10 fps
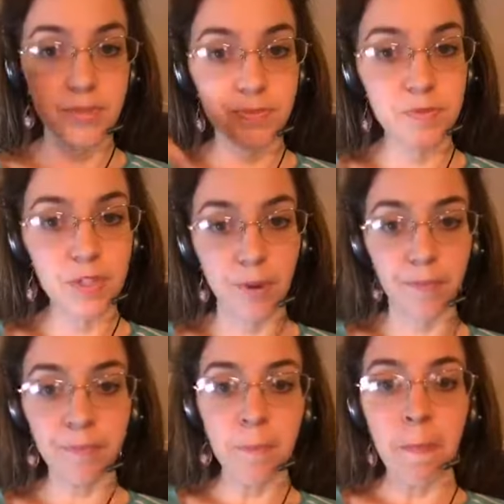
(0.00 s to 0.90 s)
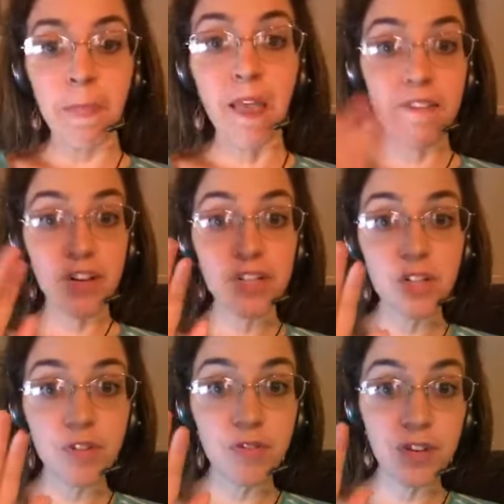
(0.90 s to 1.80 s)
So if you're
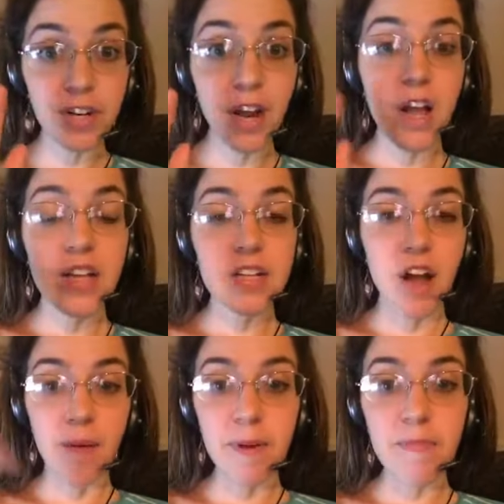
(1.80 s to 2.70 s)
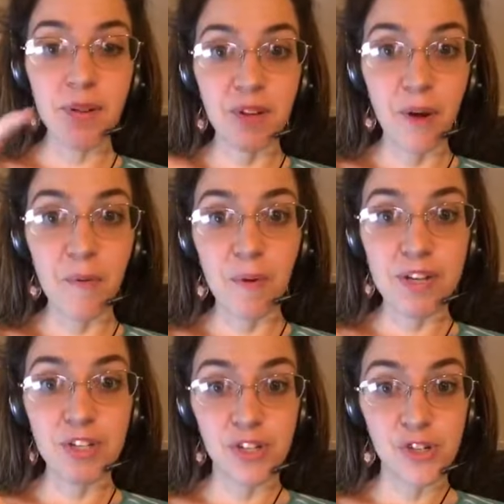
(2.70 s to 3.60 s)
shooting for, comment below
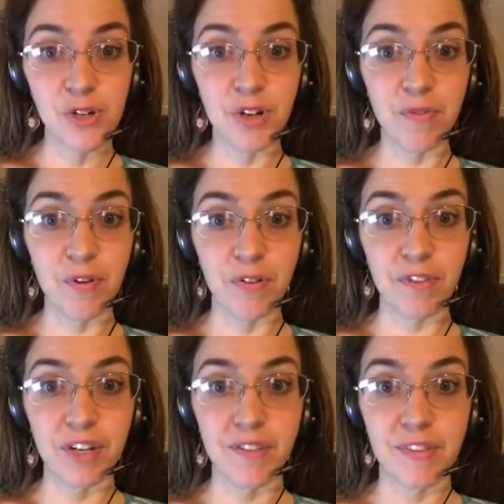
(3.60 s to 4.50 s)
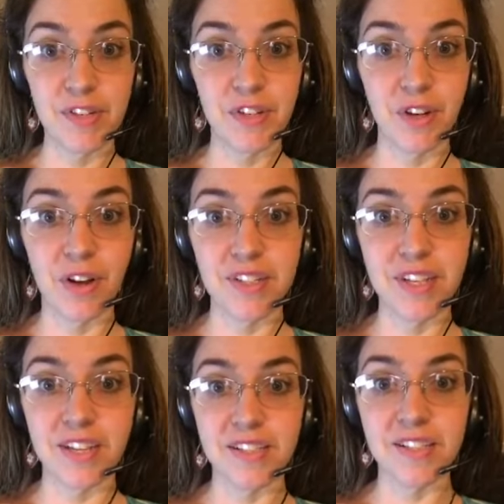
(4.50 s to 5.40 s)
what you're shooting for convention
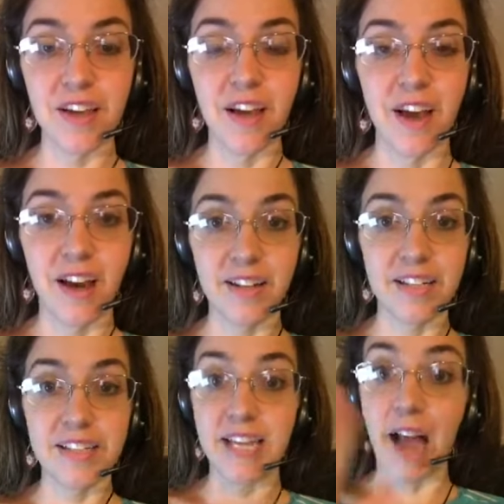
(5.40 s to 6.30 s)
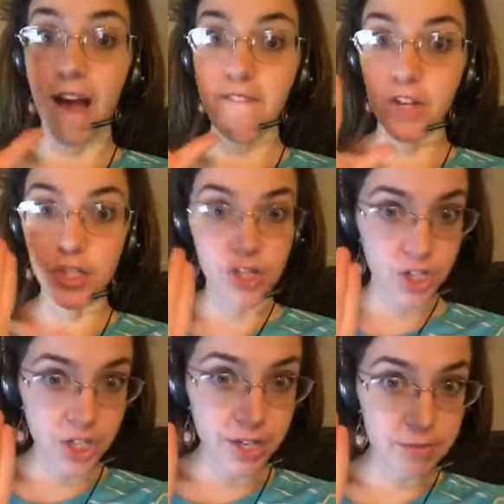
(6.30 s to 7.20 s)
contests. I'd like to see. I for
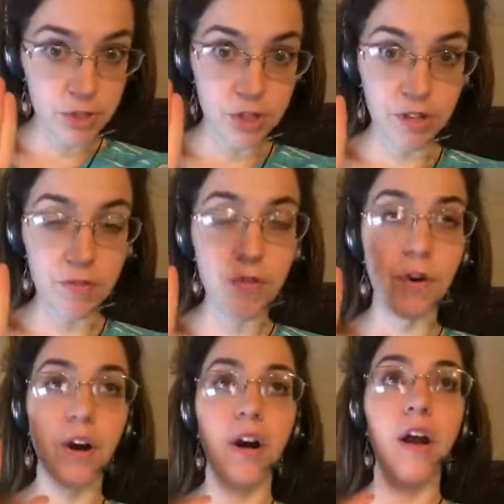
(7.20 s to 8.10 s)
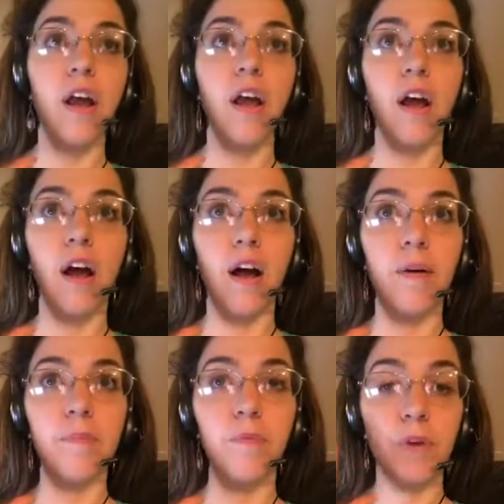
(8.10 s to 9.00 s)
sure am shooting for
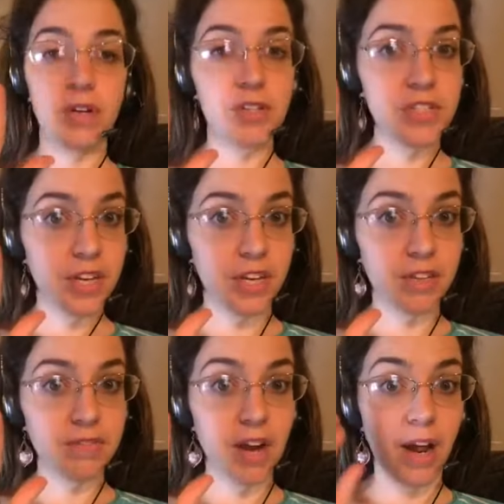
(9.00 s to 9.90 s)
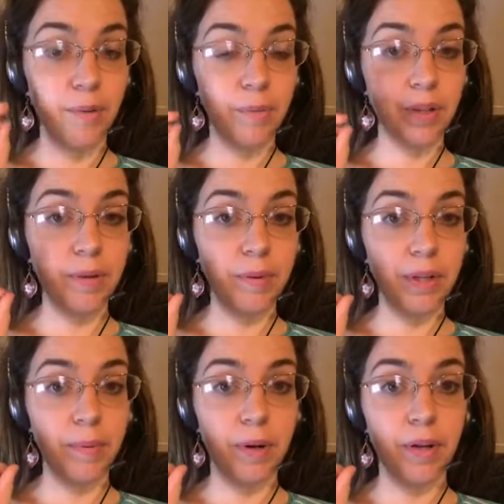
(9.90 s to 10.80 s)
winner's dinner. I really,
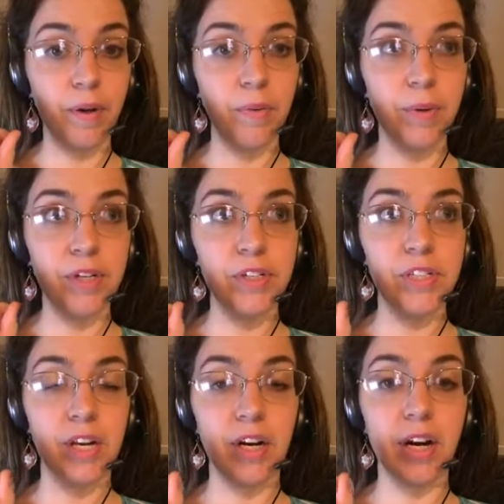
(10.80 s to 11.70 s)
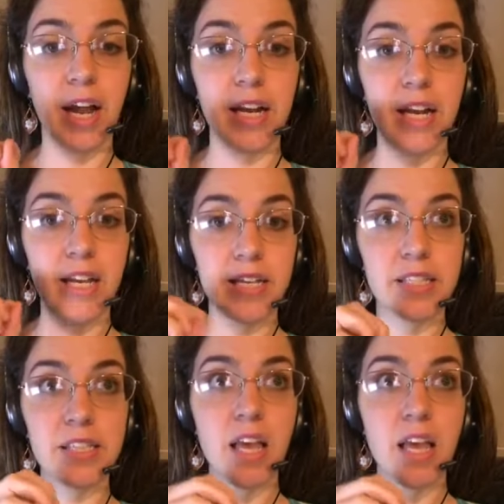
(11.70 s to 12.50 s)
really want to go to winner's dinner, and it is